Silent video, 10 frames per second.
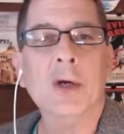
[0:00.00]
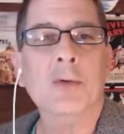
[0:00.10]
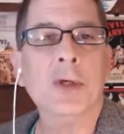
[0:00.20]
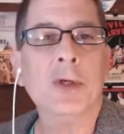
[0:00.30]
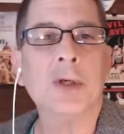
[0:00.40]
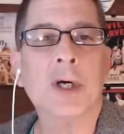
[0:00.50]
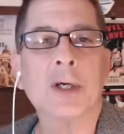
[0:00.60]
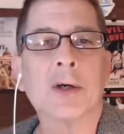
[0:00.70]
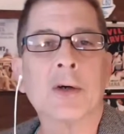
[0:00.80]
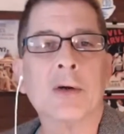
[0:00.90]
We do not
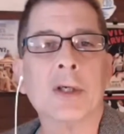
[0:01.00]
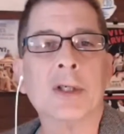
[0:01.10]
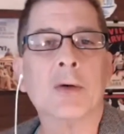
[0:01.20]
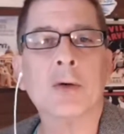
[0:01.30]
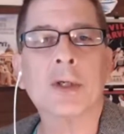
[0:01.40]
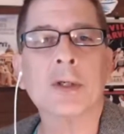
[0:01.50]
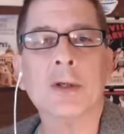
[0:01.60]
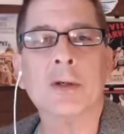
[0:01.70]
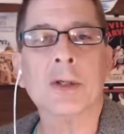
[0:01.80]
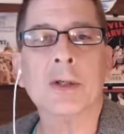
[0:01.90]
encourage or
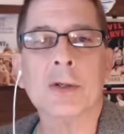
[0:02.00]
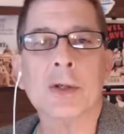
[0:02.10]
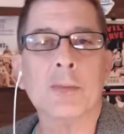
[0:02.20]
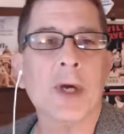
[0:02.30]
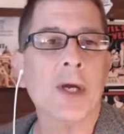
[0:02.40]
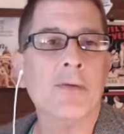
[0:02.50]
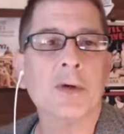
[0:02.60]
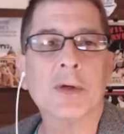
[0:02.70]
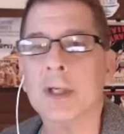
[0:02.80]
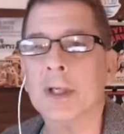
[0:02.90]
condone illegal
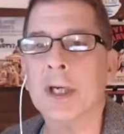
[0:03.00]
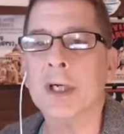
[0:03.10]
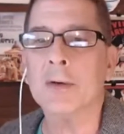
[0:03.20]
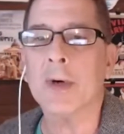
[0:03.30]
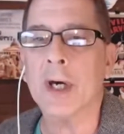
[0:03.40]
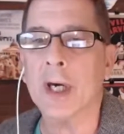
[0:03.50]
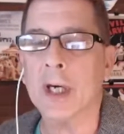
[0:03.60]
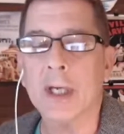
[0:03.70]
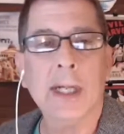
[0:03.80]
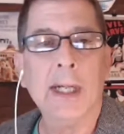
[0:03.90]
behavior in any way.
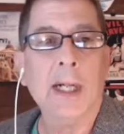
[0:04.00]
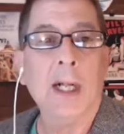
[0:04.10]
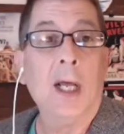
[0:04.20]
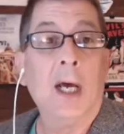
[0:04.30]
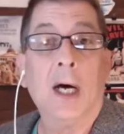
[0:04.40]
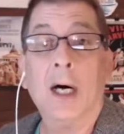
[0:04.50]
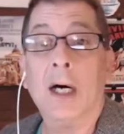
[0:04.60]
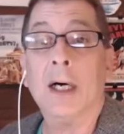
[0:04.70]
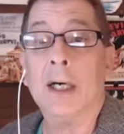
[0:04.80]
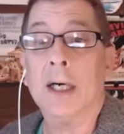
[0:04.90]

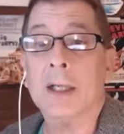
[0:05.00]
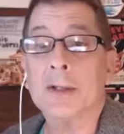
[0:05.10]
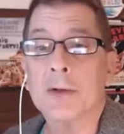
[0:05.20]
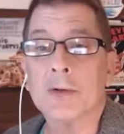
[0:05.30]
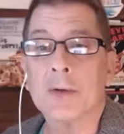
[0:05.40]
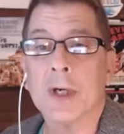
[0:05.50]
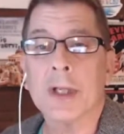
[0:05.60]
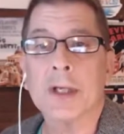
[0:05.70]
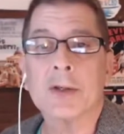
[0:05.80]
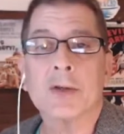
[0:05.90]
As usual, I
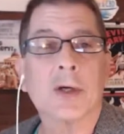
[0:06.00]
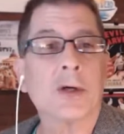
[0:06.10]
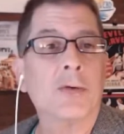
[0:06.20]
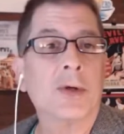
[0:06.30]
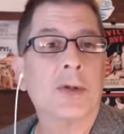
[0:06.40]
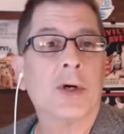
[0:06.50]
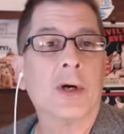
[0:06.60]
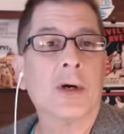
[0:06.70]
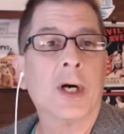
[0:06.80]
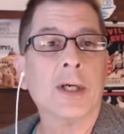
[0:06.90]
like to start with
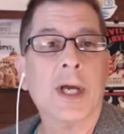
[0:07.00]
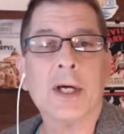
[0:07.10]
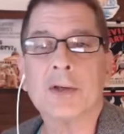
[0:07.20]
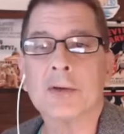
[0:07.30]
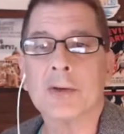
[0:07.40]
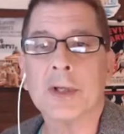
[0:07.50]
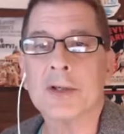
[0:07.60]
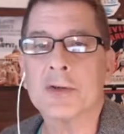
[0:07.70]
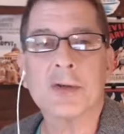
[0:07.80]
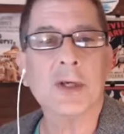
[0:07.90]
our national
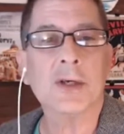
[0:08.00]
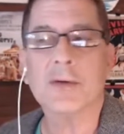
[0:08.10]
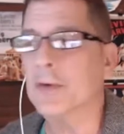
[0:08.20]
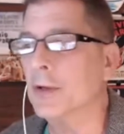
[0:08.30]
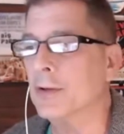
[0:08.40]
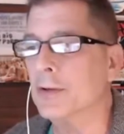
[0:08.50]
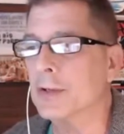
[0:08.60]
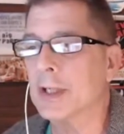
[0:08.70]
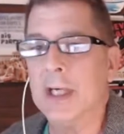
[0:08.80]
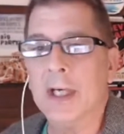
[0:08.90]
legislative
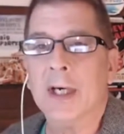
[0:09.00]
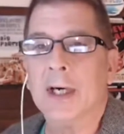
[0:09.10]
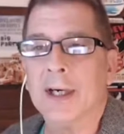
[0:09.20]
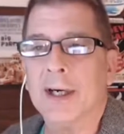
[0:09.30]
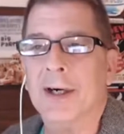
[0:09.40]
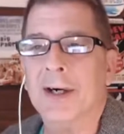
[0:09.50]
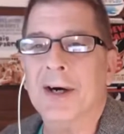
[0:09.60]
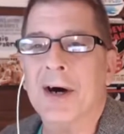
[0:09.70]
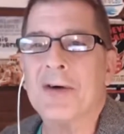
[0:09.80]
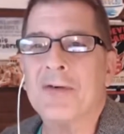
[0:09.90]
news.
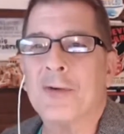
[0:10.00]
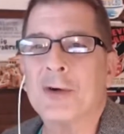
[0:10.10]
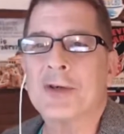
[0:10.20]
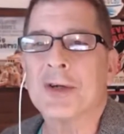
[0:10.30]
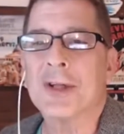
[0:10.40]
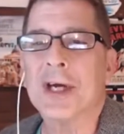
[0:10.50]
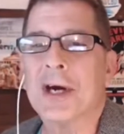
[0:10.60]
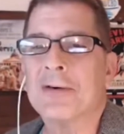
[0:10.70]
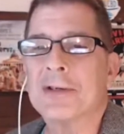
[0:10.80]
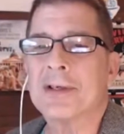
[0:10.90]
Unfortunately, I
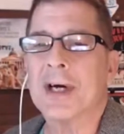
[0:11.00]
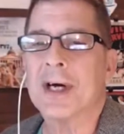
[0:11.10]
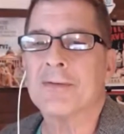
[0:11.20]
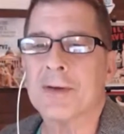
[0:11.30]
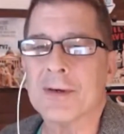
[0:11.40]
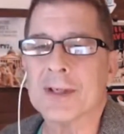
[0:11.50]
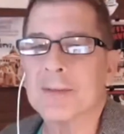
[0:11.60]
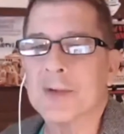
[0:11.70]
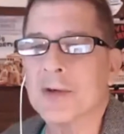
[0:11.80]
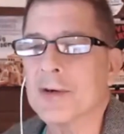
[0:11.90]
was just kind of doing
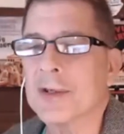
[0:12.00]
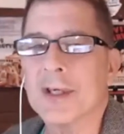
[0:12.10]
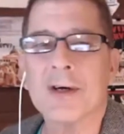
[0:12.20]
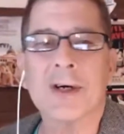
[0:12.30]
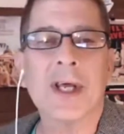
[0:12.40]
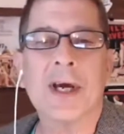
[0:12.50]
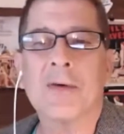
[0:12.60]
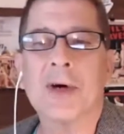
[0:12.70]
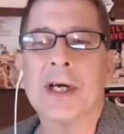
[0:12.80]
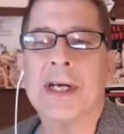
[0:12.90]
some searching on that
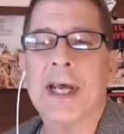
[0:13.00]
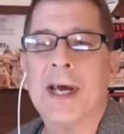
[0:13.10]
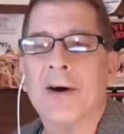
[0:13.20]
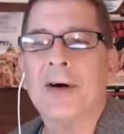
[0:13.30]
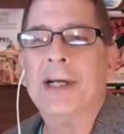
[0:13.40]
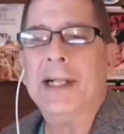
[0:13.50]
right now.